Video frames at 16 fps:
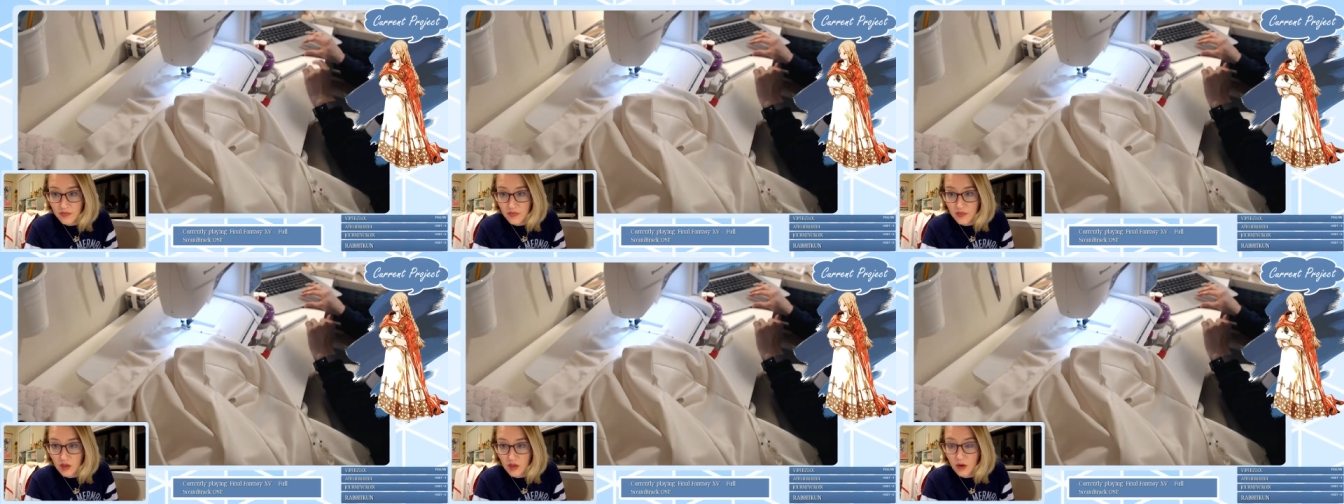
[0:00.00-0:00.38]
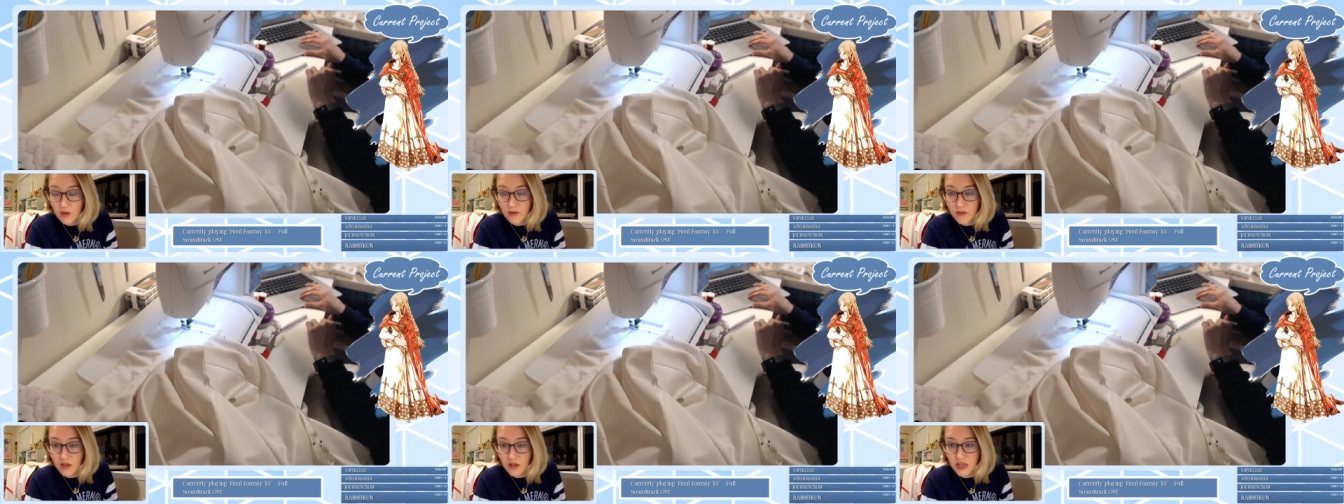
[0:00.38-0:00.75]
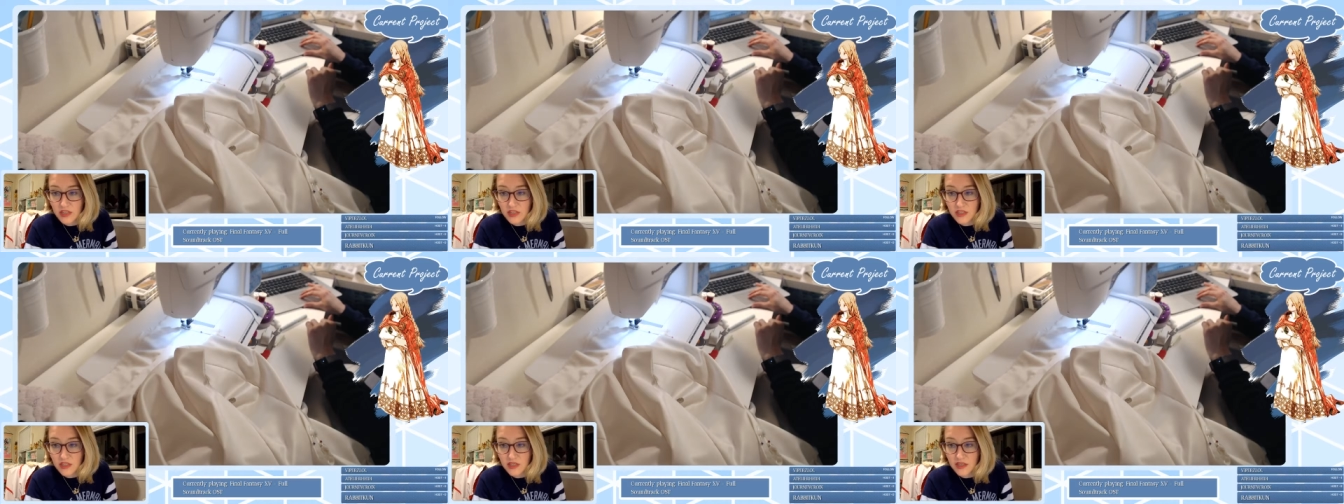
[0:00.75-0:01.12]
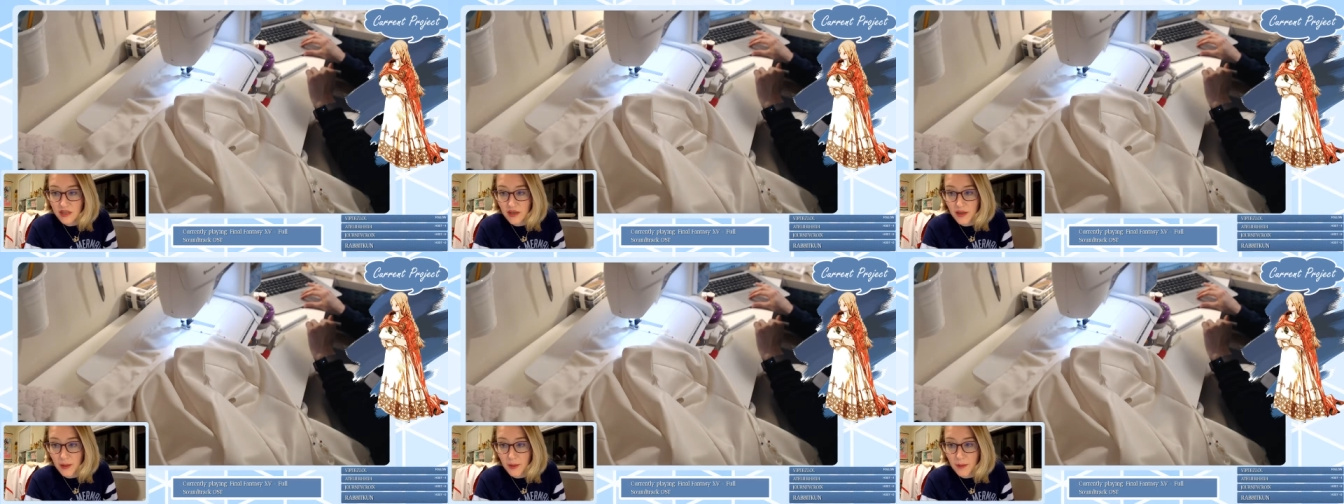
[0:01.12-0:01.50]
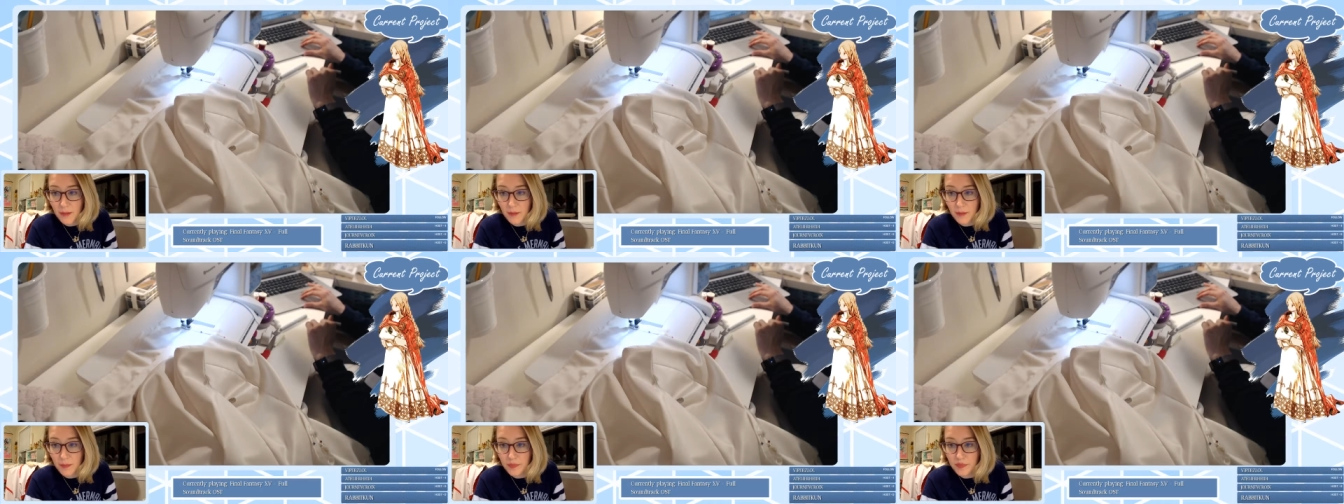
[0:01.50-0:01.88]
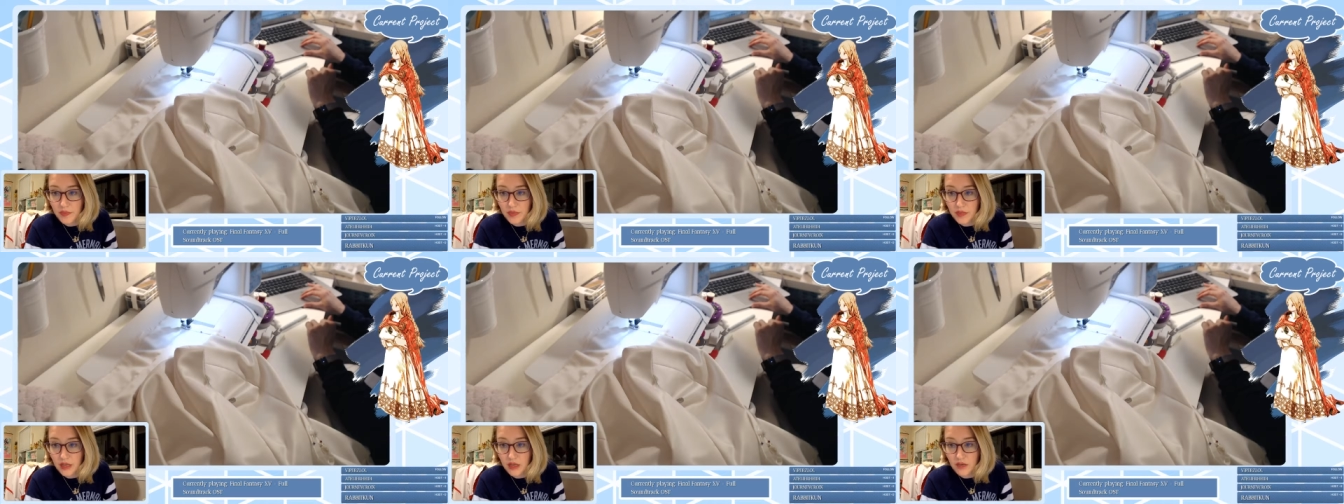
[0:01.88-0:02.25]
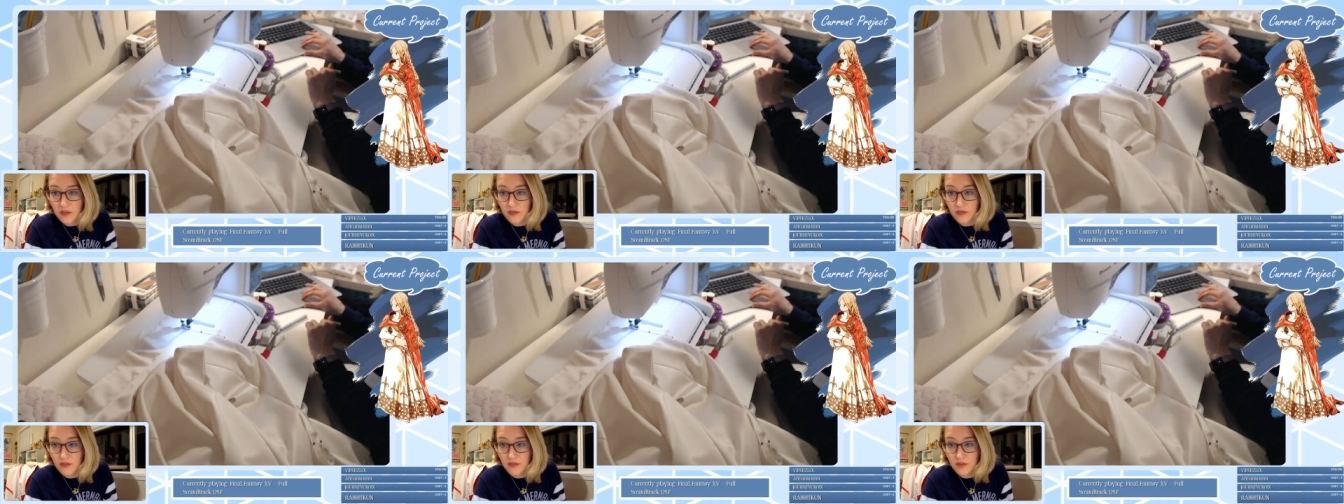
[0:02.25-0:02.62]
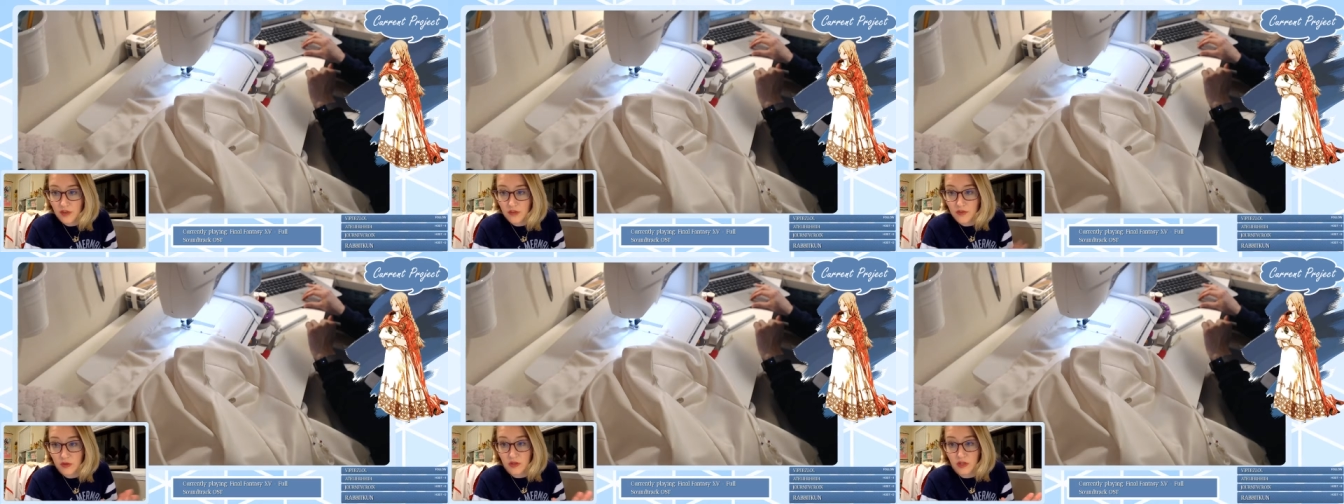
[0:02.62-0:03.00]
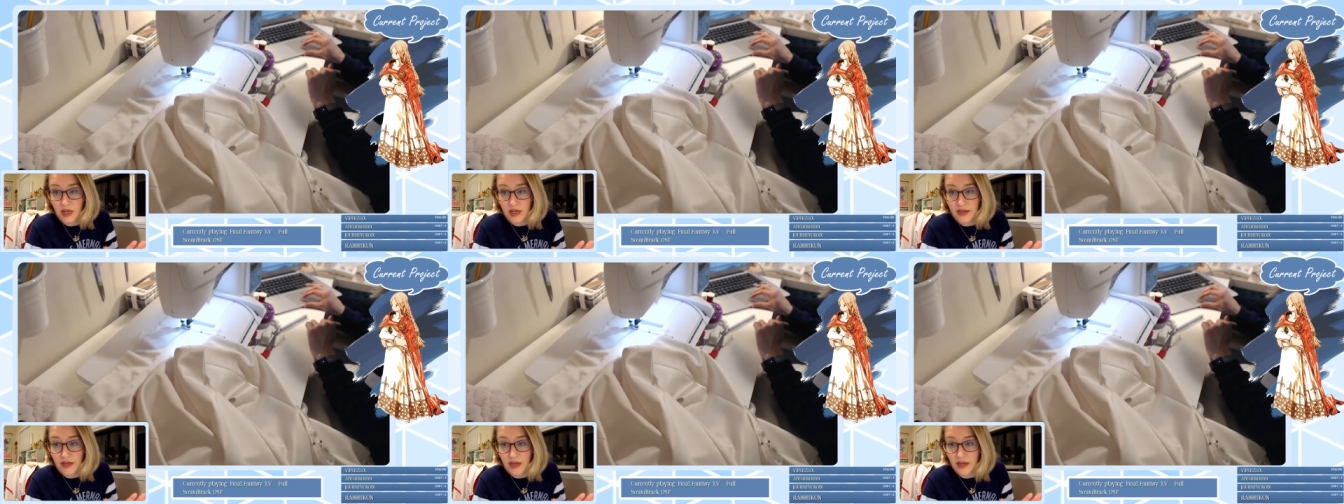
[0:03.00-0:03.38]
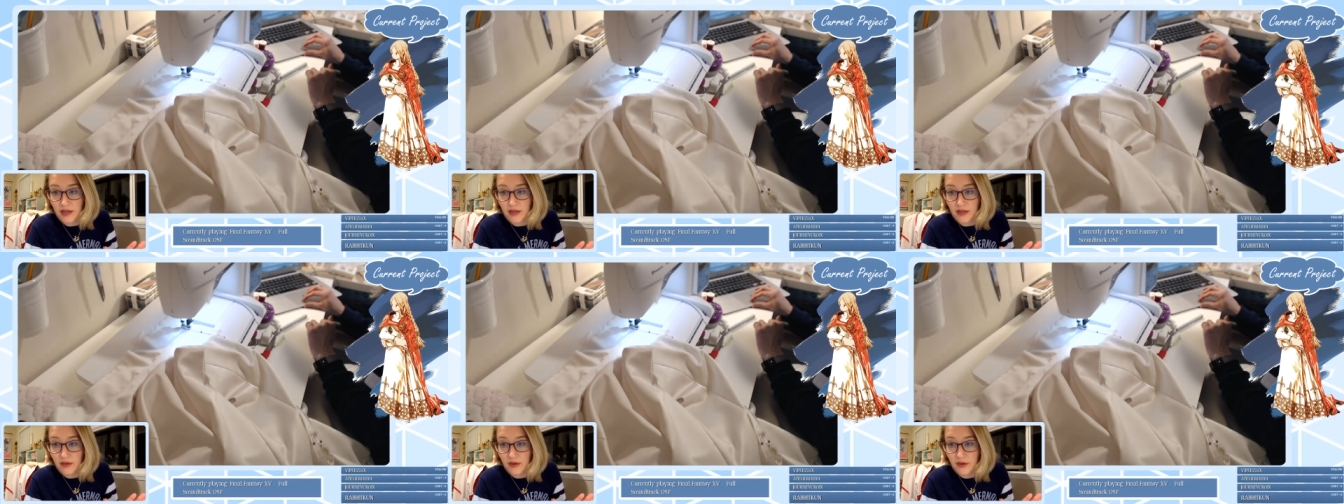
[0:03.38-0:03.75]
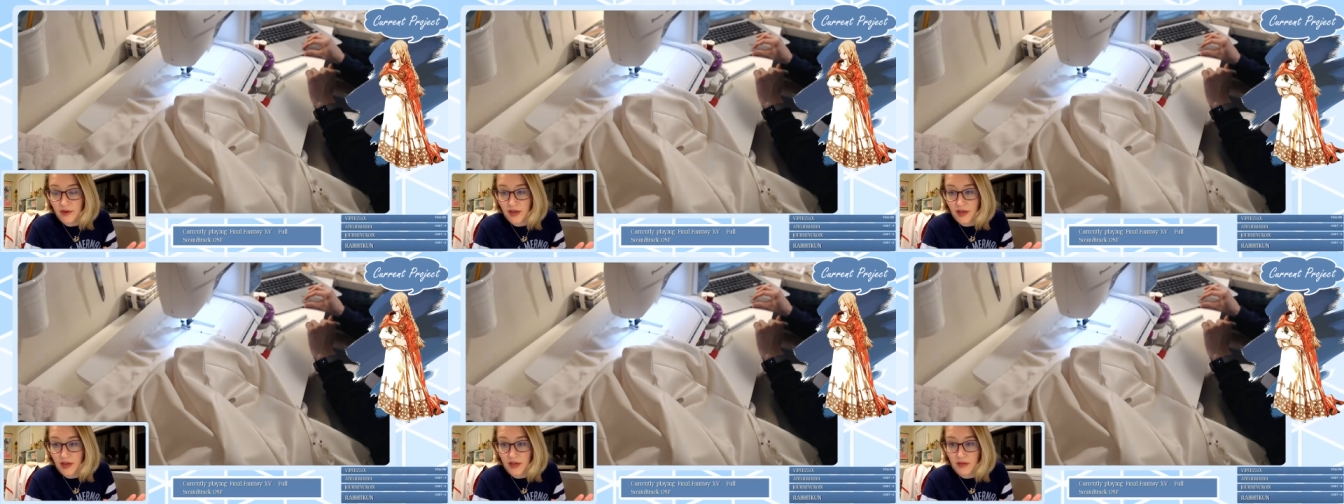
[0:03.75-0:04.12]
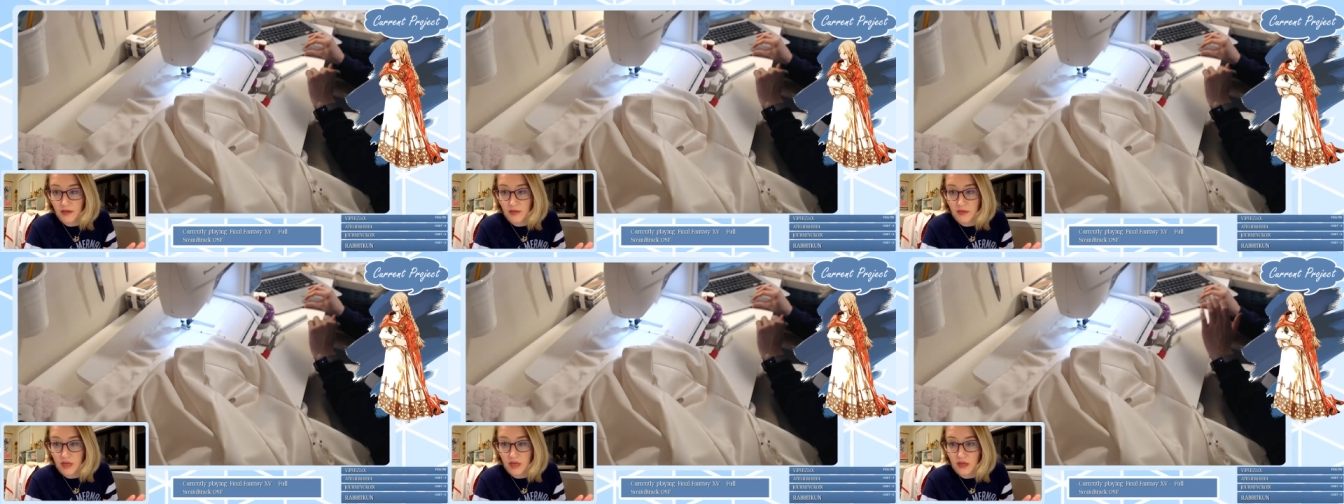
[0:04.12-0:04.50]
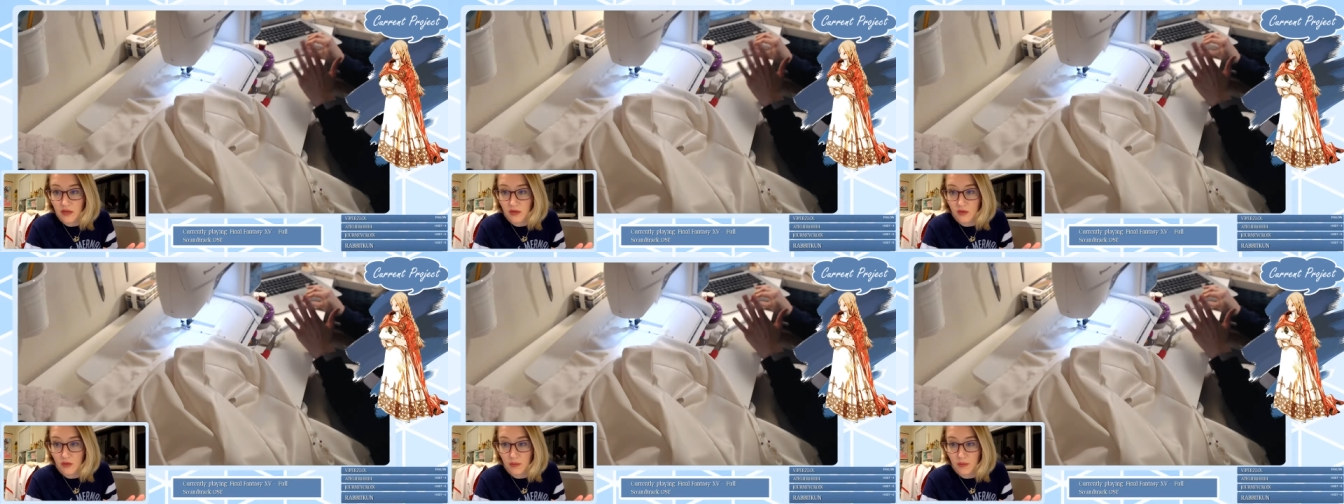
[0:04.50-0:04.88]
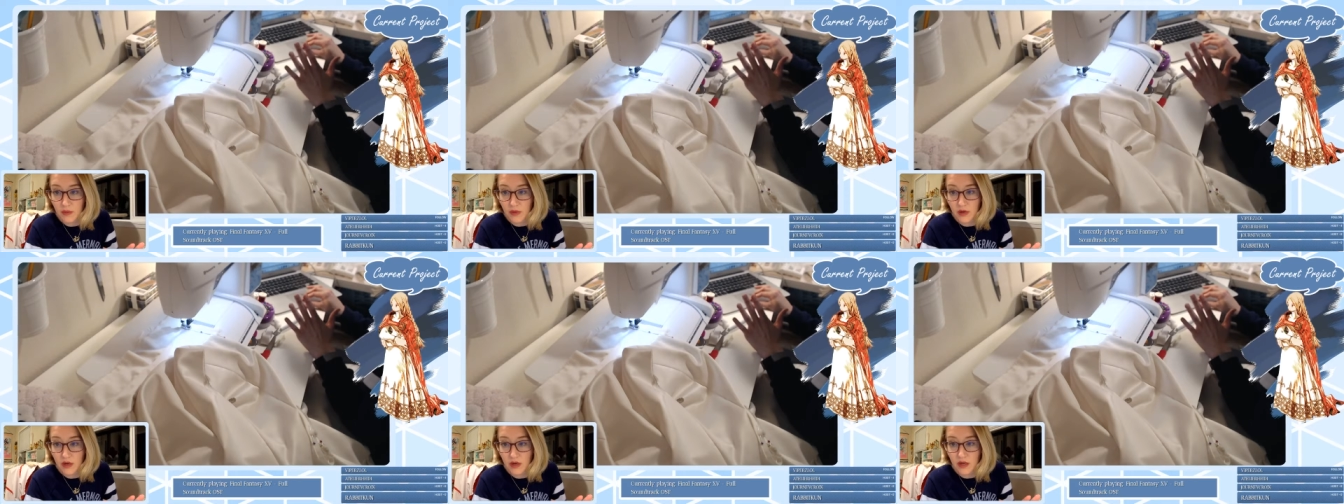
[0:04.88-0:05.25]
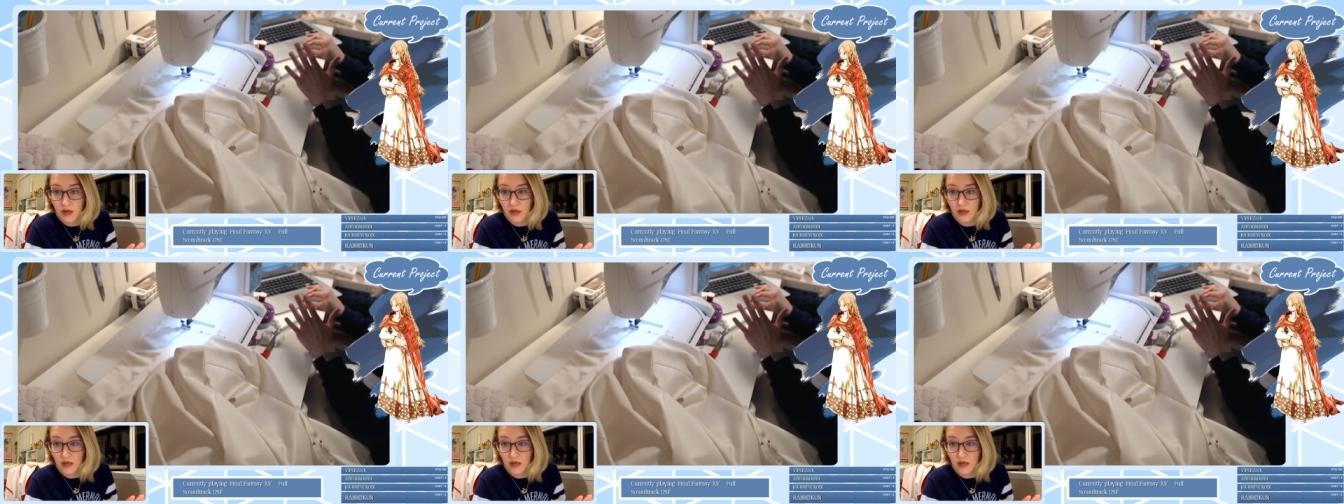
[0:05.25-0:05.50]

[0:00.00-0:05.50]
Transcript: Oh, Phil, actually, um, if if you'd like, I can go ahead and make you a mod.